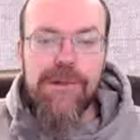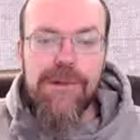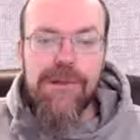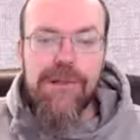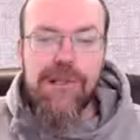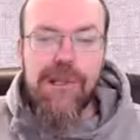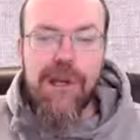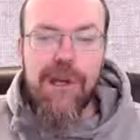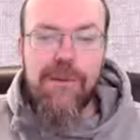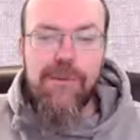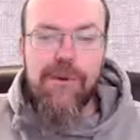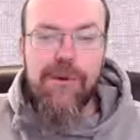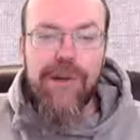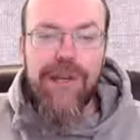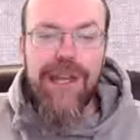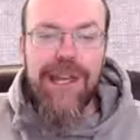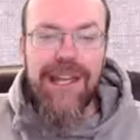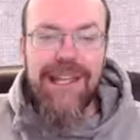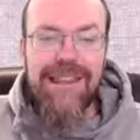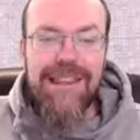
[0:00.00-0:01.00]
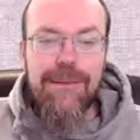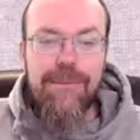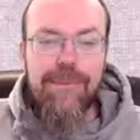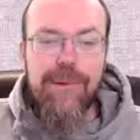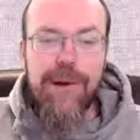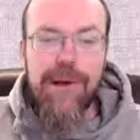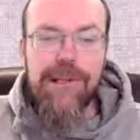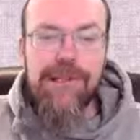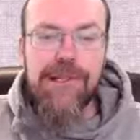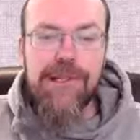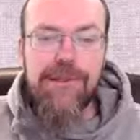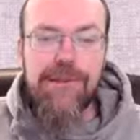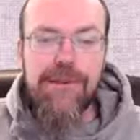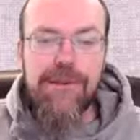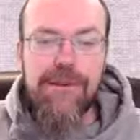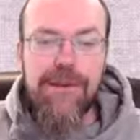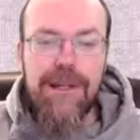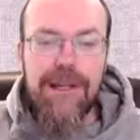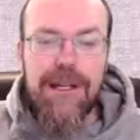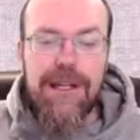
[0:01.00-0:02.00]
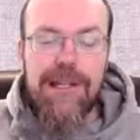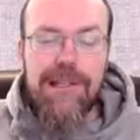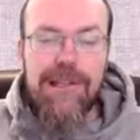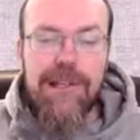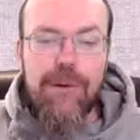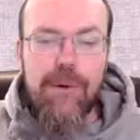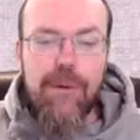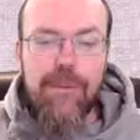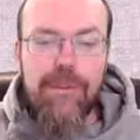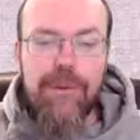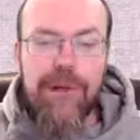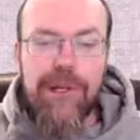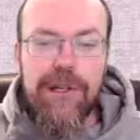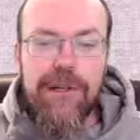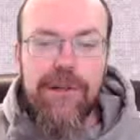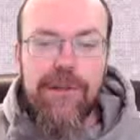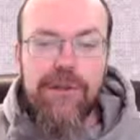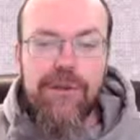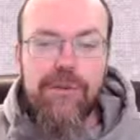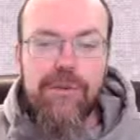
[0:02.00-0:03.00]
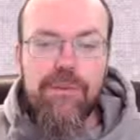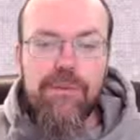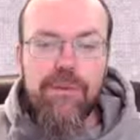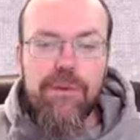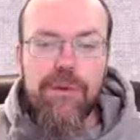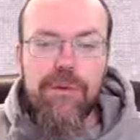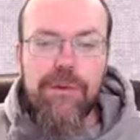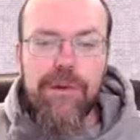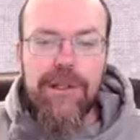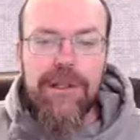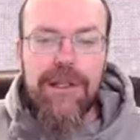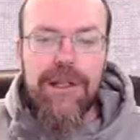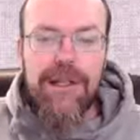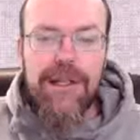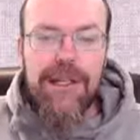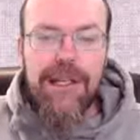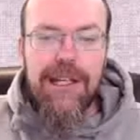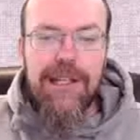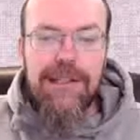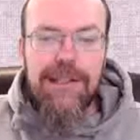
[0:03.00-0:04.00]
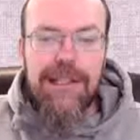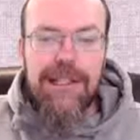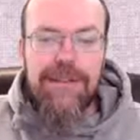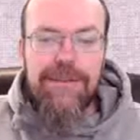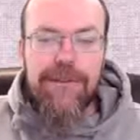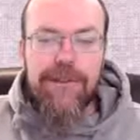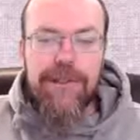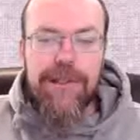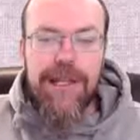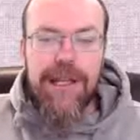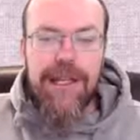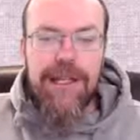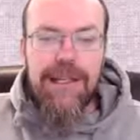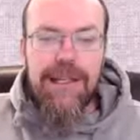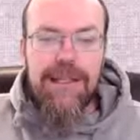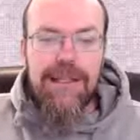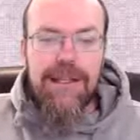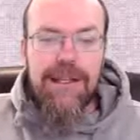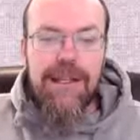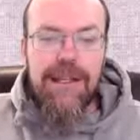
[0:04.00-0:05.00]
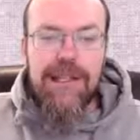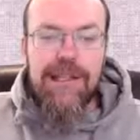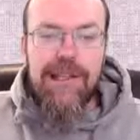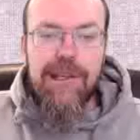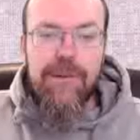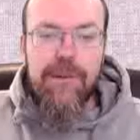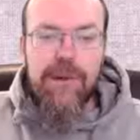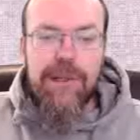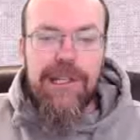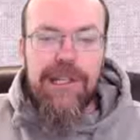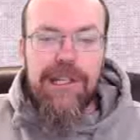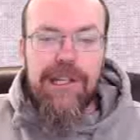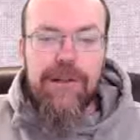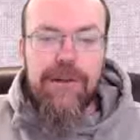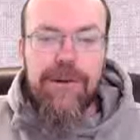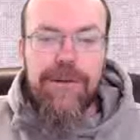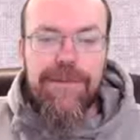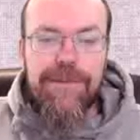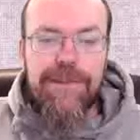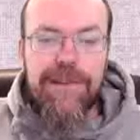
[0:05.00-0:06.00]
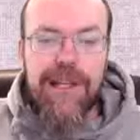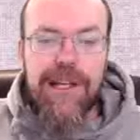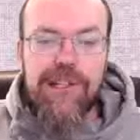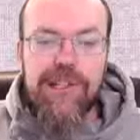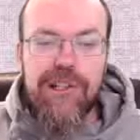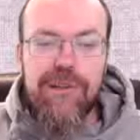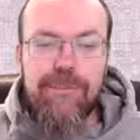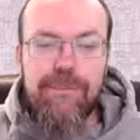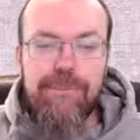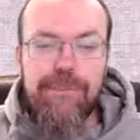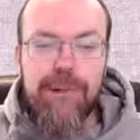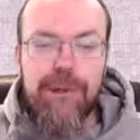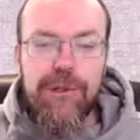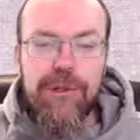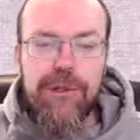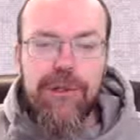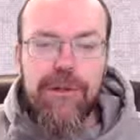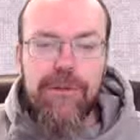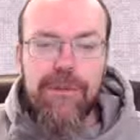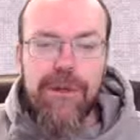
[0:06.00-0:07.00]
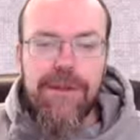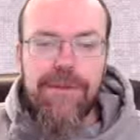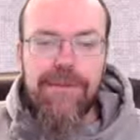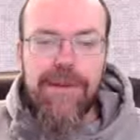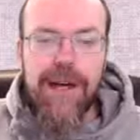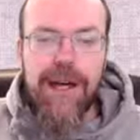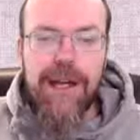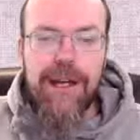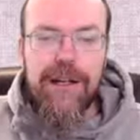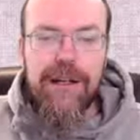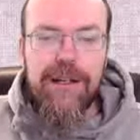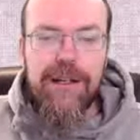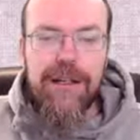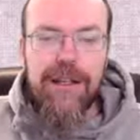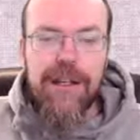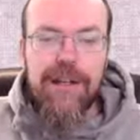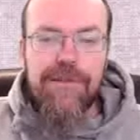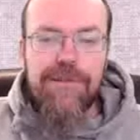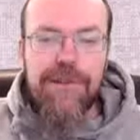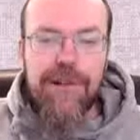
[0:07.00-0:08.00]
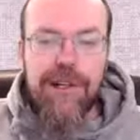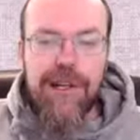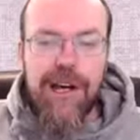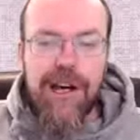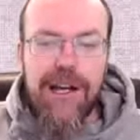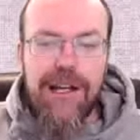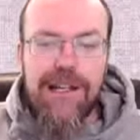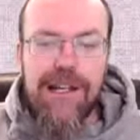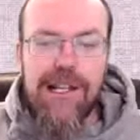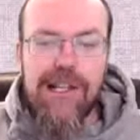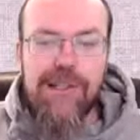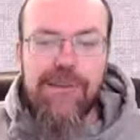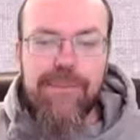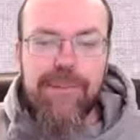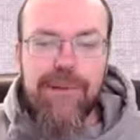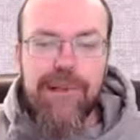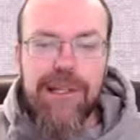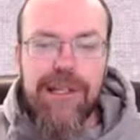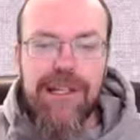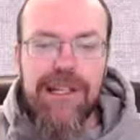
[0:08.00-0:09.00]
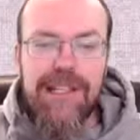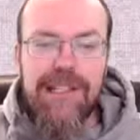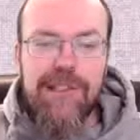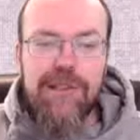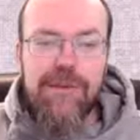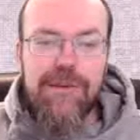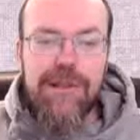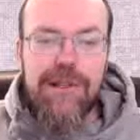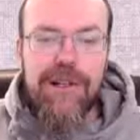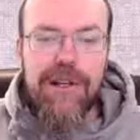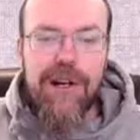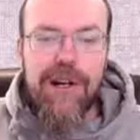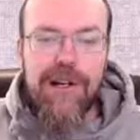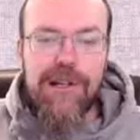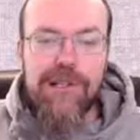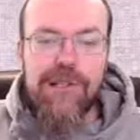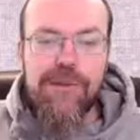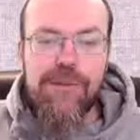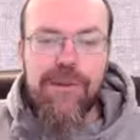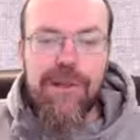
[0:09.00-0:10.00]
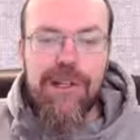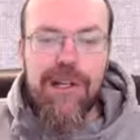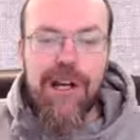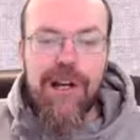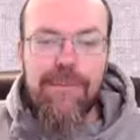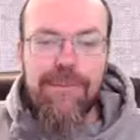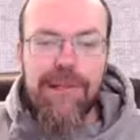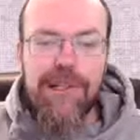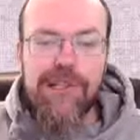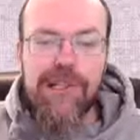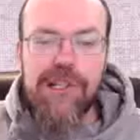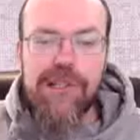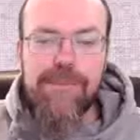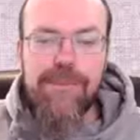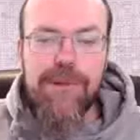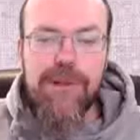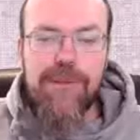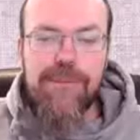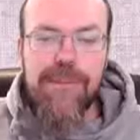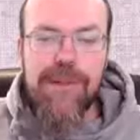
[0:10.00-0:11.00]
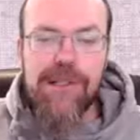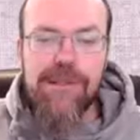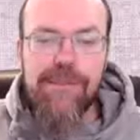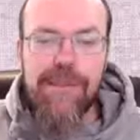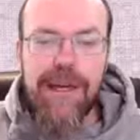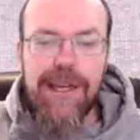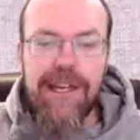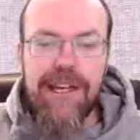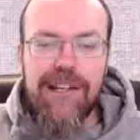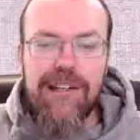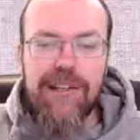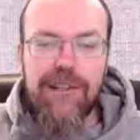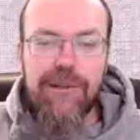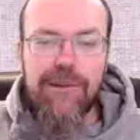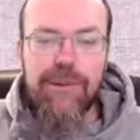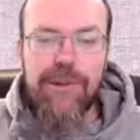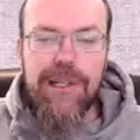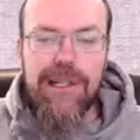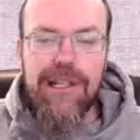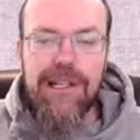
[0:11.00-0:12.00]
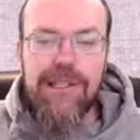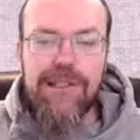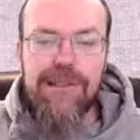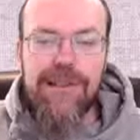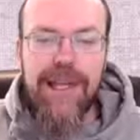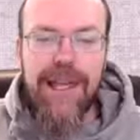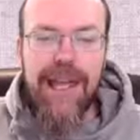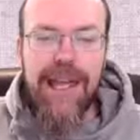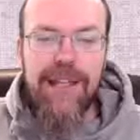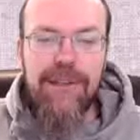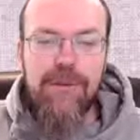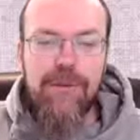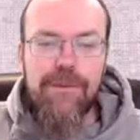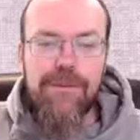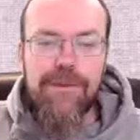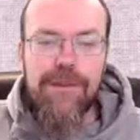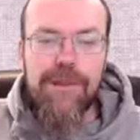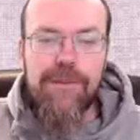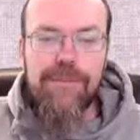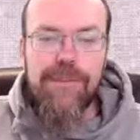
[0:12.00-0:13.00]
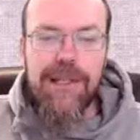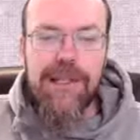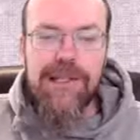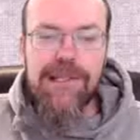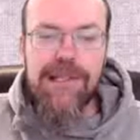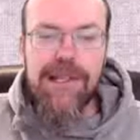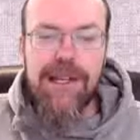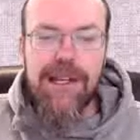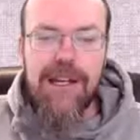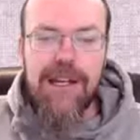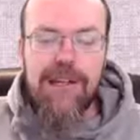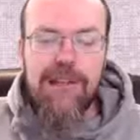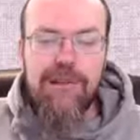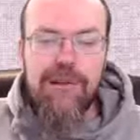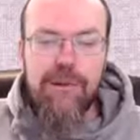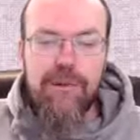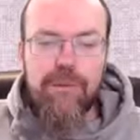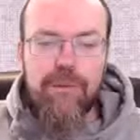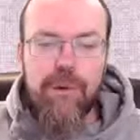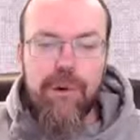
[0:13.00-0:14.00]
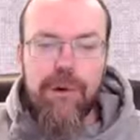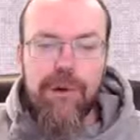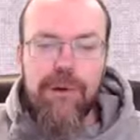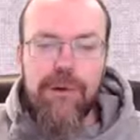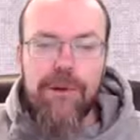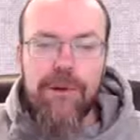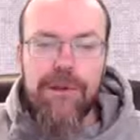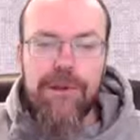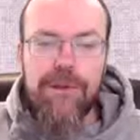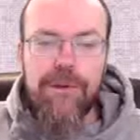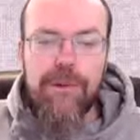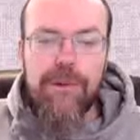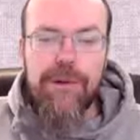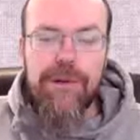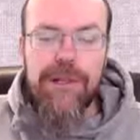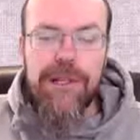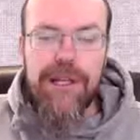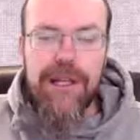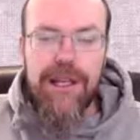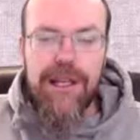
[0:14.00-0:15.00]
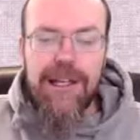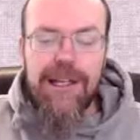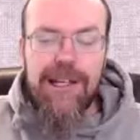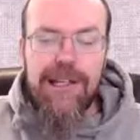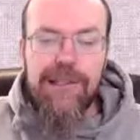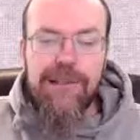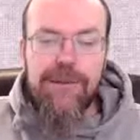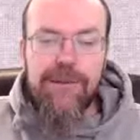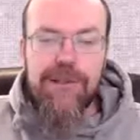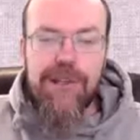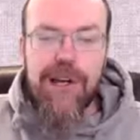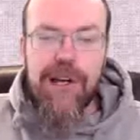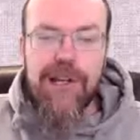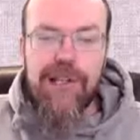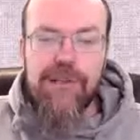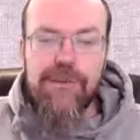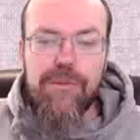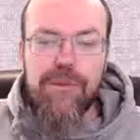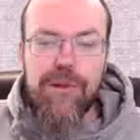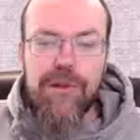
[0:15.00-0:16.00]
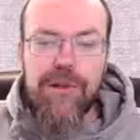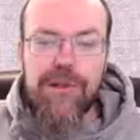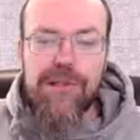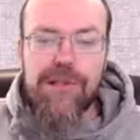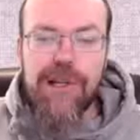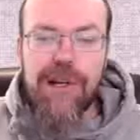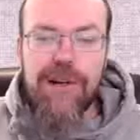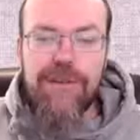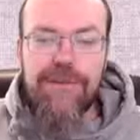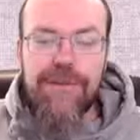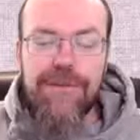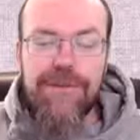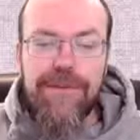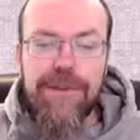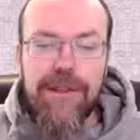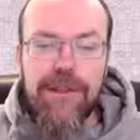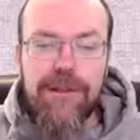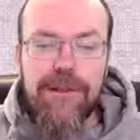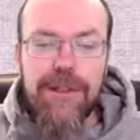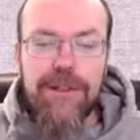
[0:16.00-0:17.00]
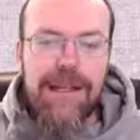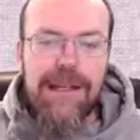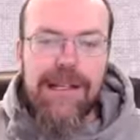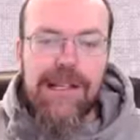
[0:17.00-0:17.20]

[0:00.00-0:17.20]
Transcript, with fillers: you saw will hate the prostitute they will bring her to ruin and leave her naked they will eat her flesh and burn her with fire for God has put it into their hearts to accomplish his purpose by agreeing to hand over the beast their royal authority until God's words are fulfilled.